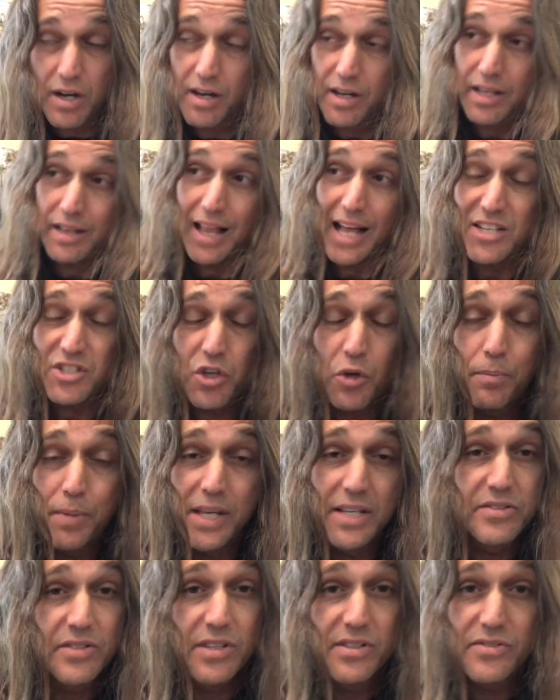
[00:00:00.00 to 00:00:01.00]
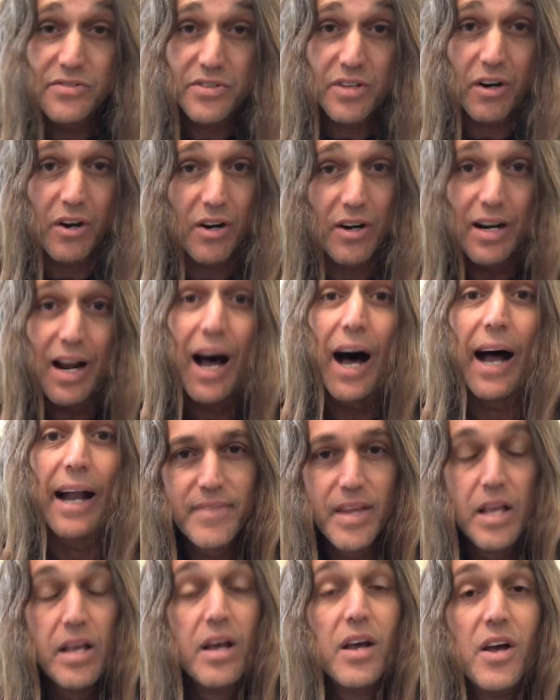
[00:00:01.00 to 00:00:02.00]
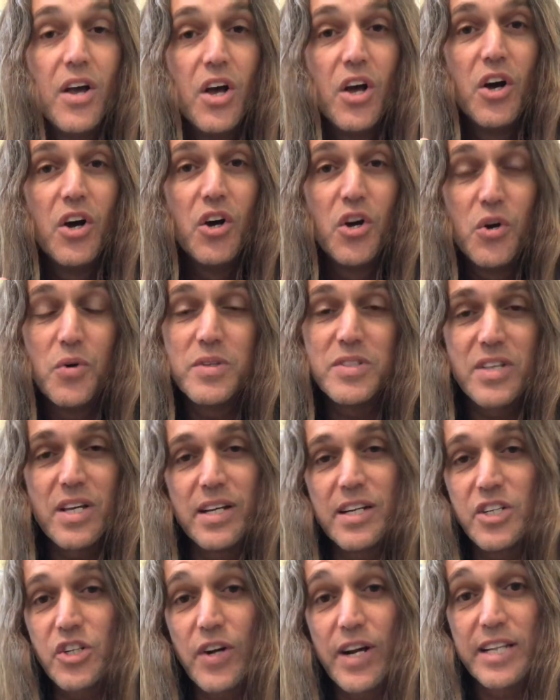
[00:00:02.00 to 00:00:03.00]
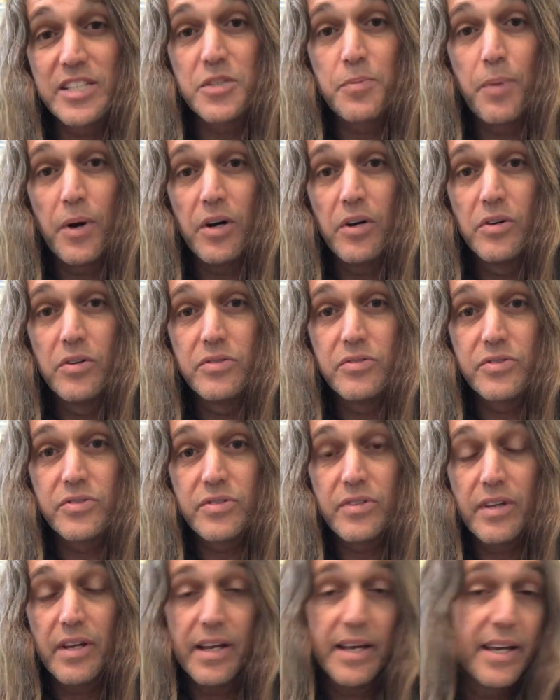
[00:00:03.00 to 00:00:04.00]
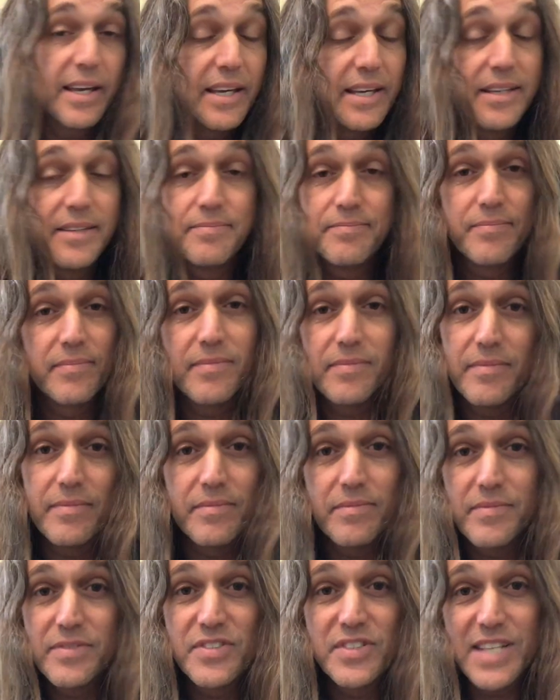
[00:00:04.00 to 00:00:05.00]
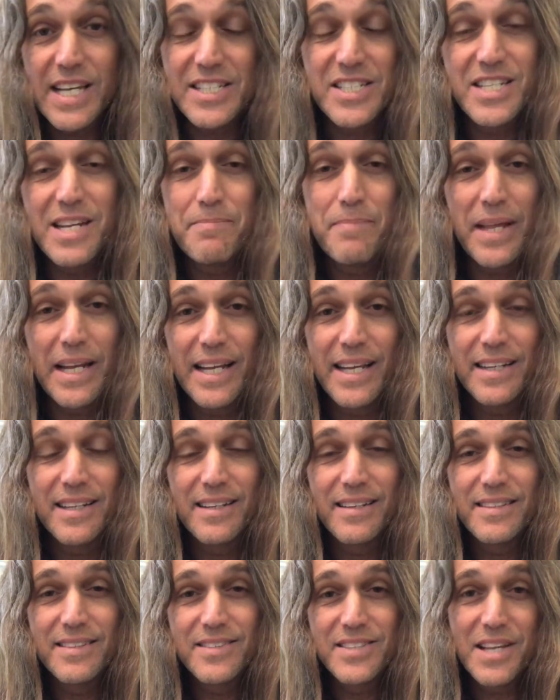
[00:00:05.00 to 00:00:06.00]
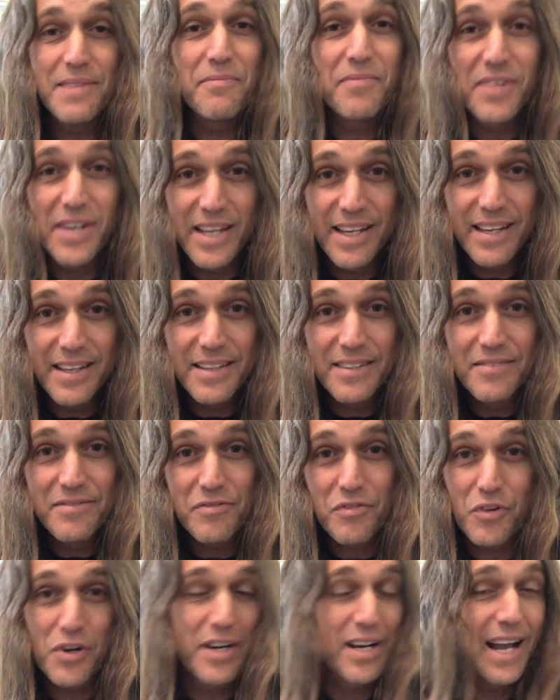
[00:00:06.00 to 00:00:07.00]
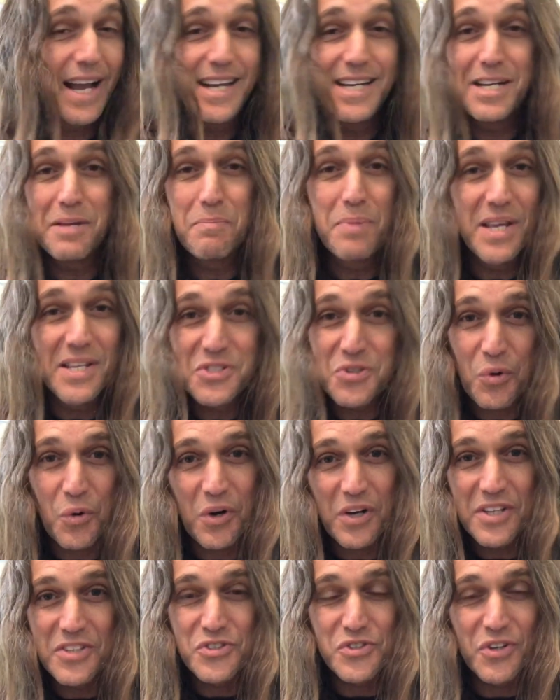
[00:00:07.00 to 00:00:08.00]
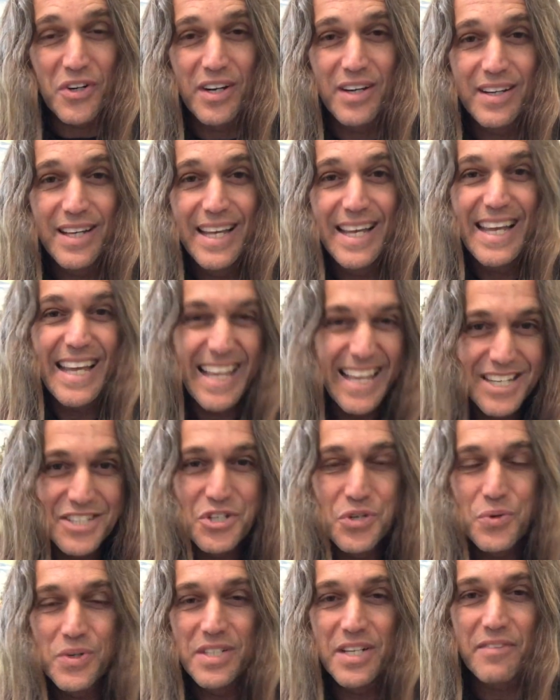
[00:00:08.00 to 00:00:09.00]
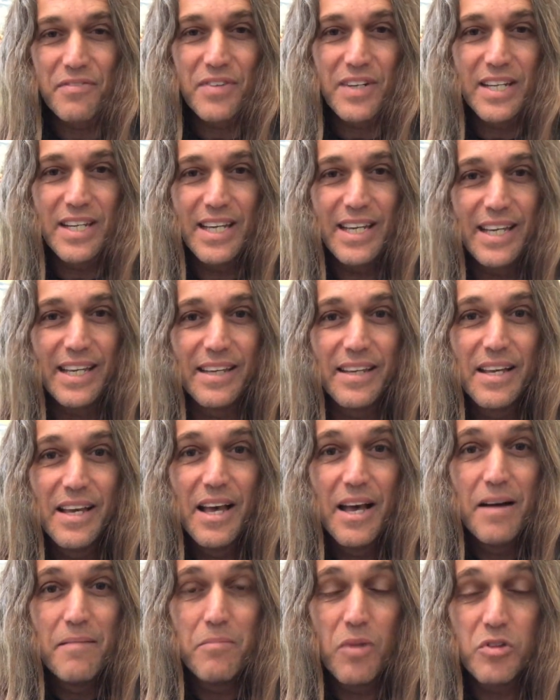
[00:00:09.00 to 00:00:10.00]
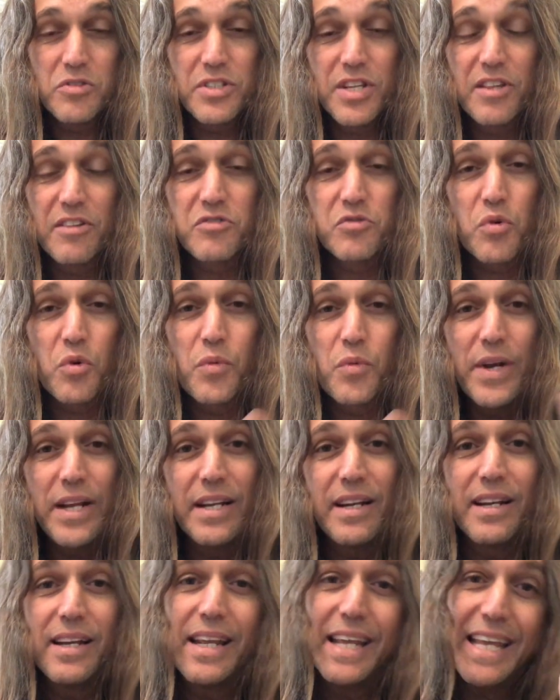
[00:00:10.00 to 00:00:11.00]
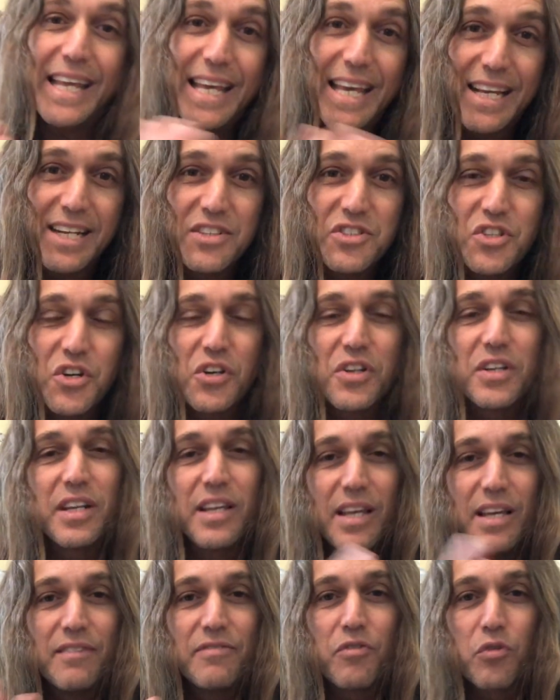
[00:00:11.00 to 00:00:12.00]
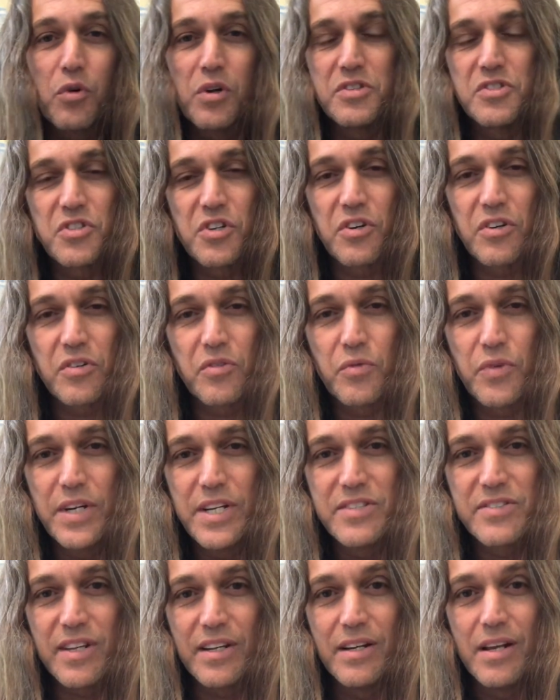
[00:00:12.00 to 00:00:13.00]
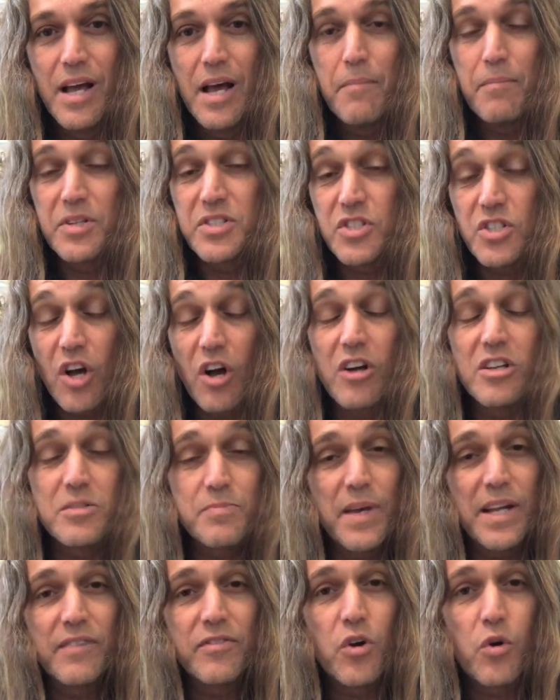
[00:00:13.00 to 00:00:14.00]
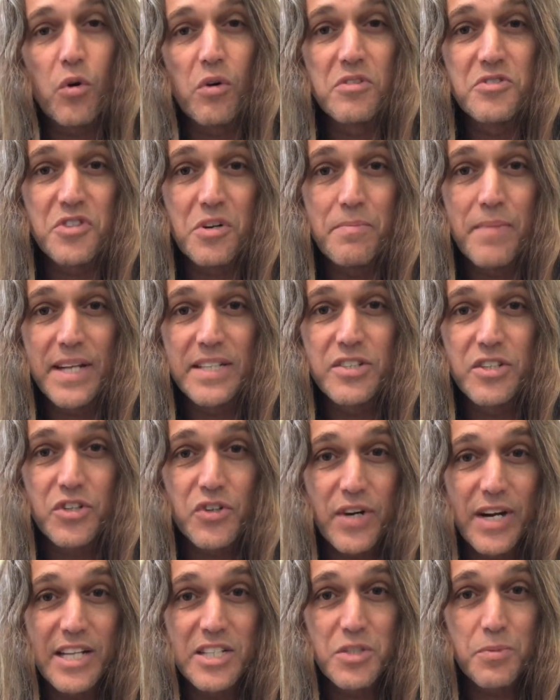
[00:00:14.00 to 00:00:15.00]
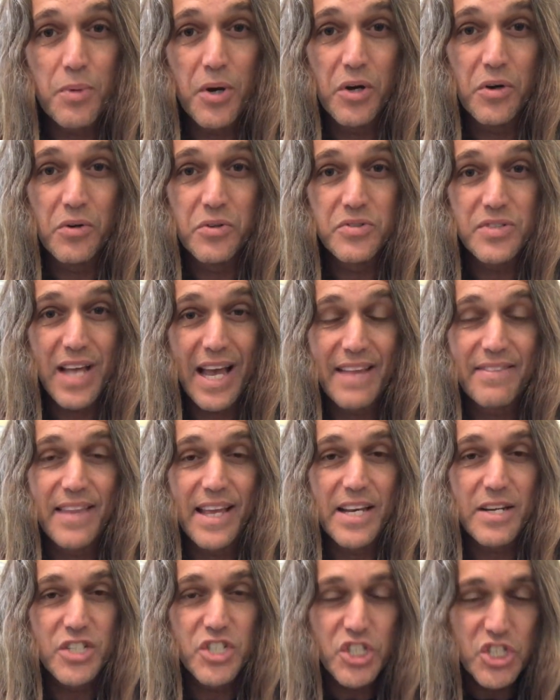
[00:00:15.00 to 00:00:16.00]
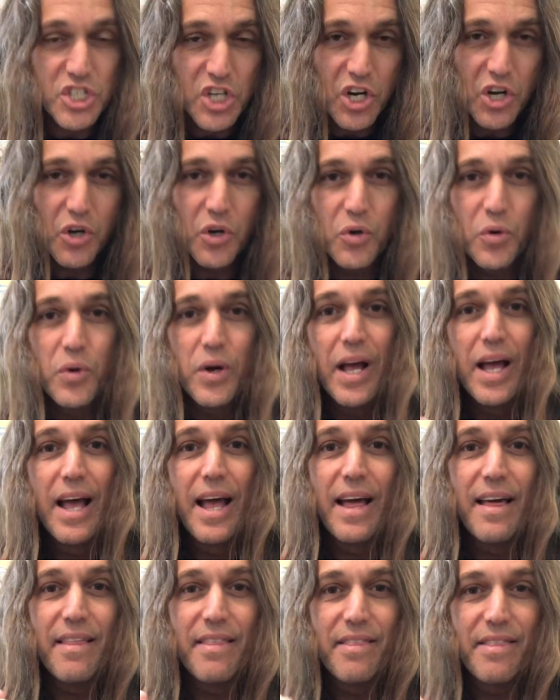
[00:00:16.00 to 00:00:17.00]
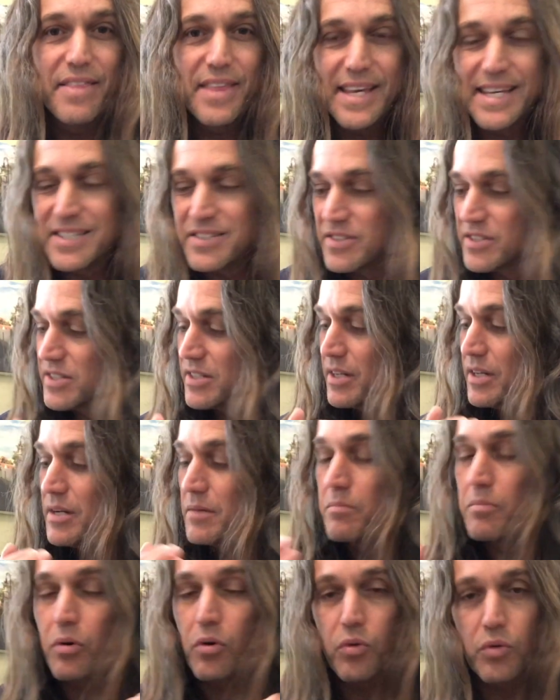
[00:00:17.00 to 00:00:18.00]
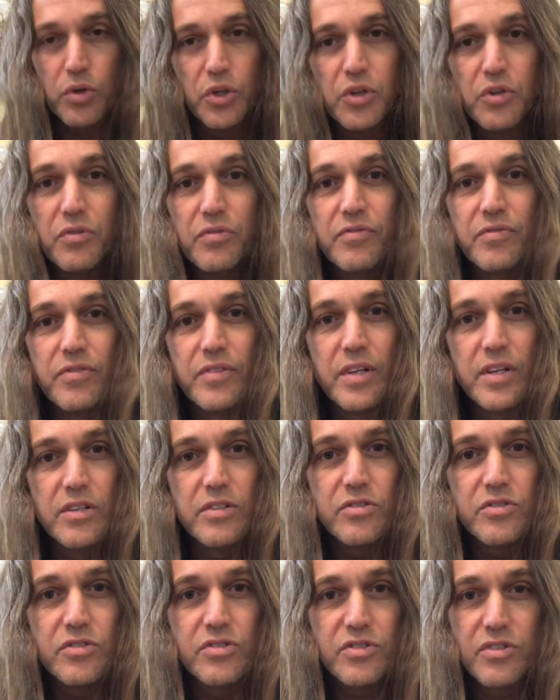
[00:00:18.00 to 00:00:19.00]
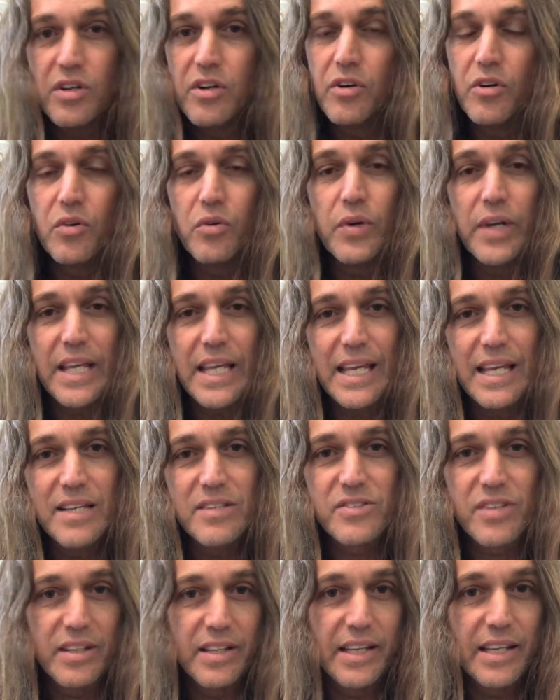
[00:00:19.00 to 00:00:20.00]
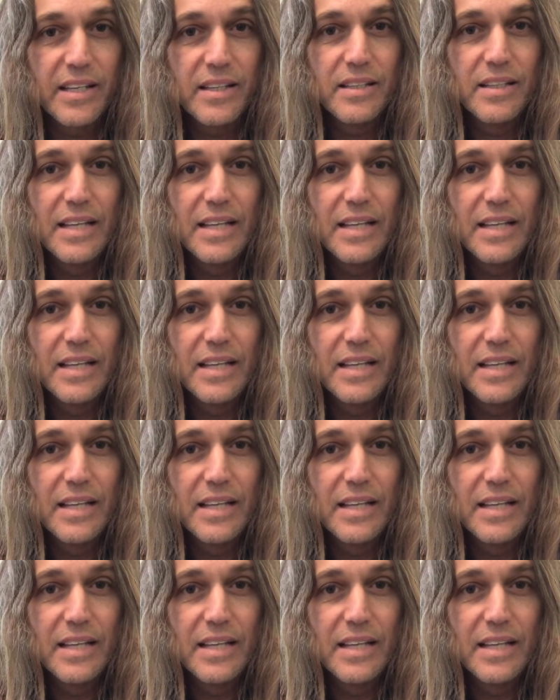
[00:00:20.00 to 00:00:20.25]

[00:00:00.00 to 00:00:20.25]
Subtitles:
Classical pieces are not. Who is going to transpose a 60-minute symphony for a 90-piece orchestra into a different key? Most of those were written in a certain key for a certain reason, but songs made of chords are meant to transpose, and they show this proof so easily.